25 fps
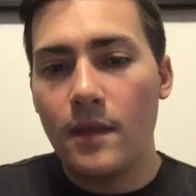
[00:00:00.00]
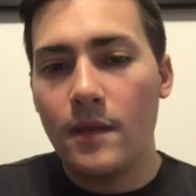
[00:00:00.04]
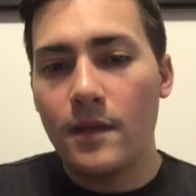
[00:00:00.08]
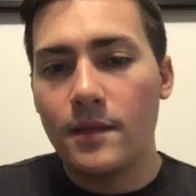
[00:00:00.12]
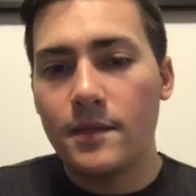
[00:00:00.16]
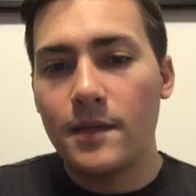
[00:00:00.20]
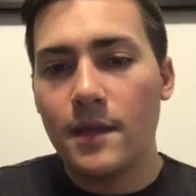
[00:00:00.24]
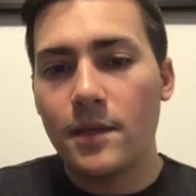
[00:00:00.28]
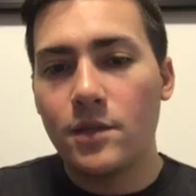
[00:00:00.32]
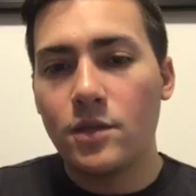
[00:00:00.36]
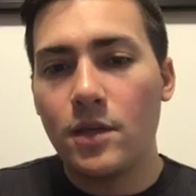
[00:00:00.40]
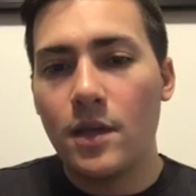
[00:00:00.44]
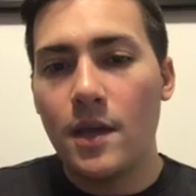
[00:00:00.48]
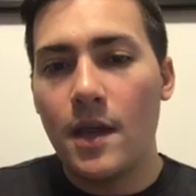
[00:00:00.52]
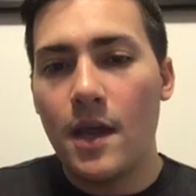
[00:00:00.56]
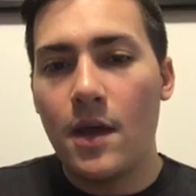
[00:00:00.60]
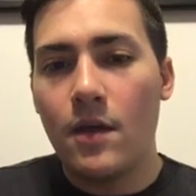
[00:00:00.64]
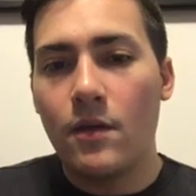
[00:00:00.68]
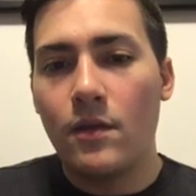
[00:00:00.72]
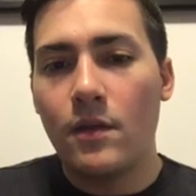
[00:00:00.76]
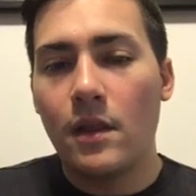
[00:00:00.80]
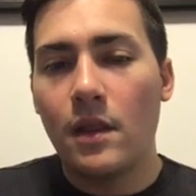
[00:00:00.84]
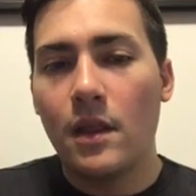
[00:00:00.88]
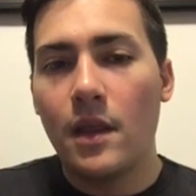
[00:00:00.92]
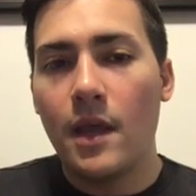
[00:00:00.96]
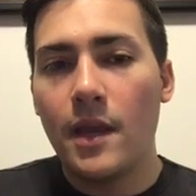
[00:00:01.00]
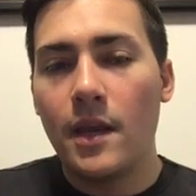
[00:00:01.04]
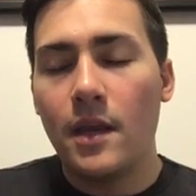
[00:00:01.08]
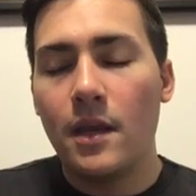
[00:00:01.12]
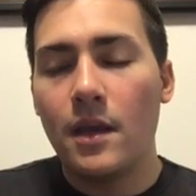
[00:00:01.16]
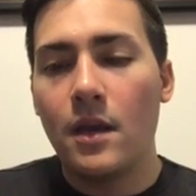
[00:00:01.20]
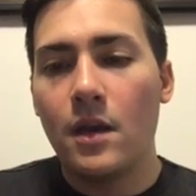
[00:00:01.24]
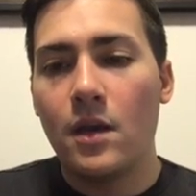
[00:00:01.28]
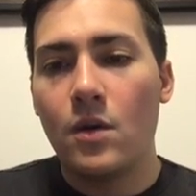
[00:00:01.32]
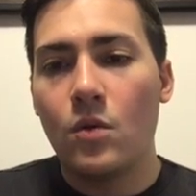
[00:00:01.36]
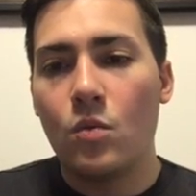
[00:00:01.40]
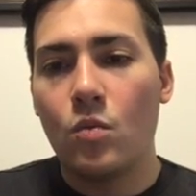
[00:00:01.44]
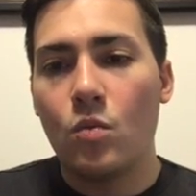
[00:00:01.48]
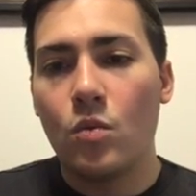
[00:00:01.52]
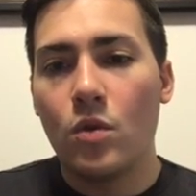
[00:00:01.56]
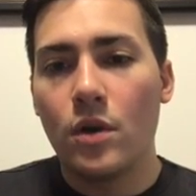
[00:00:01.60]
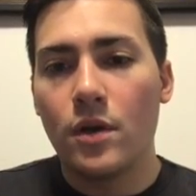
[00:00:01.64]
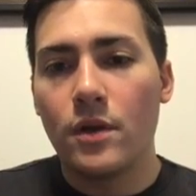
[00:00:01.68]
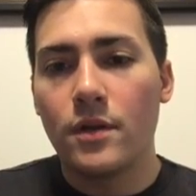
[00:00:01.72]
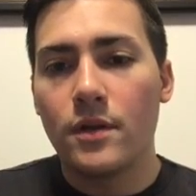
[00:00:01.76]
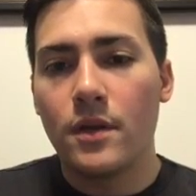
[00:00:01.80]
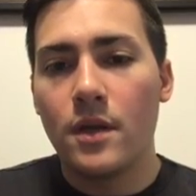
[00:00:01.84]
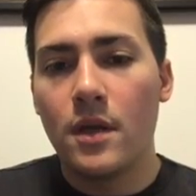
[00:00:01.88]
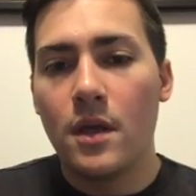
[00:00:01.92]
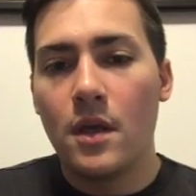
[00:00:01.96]
That's actually how the light gun
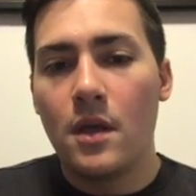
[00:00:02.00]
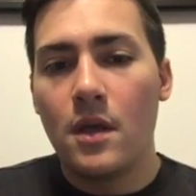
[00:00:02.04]
worked.